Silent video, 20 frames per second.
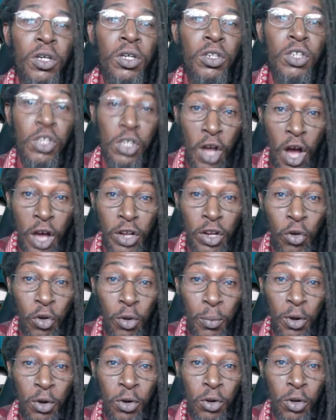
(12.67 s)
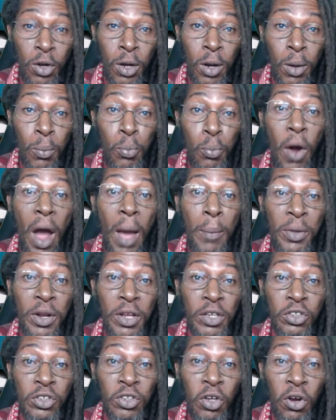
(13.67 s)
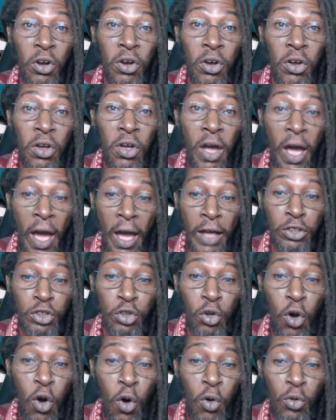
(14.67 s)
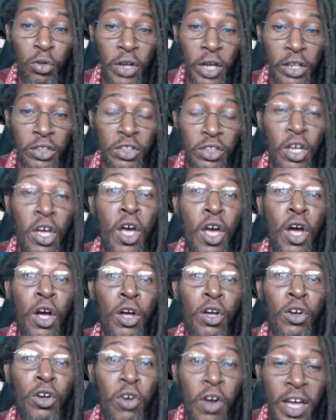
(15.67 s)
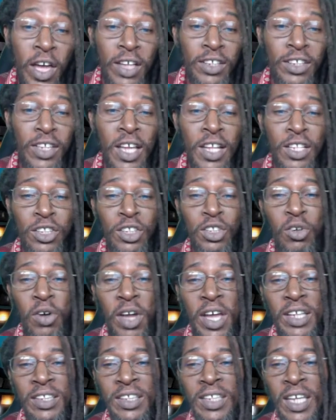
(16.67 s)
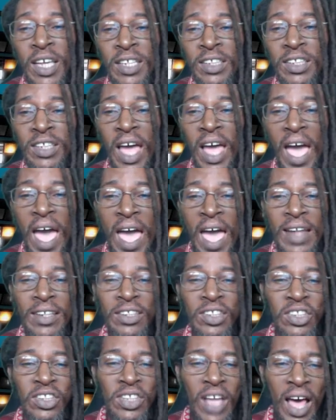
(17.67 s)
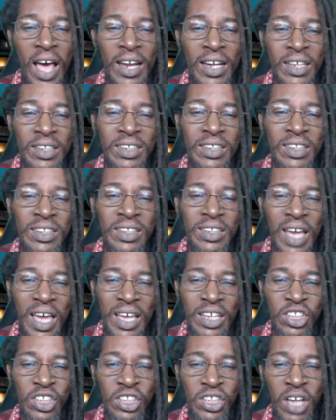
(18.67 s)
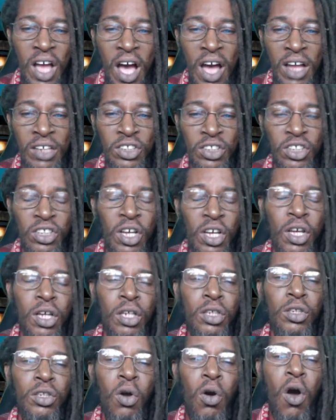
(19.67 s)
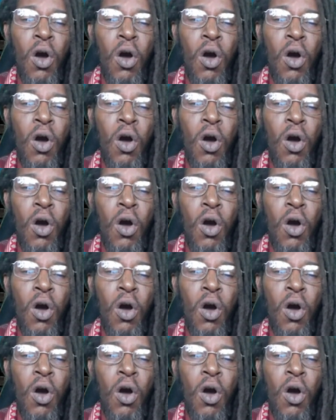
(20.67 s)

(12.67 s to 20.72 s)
the Honorable Prime Minister and Your Holness. Greetings, greetings, and salutations to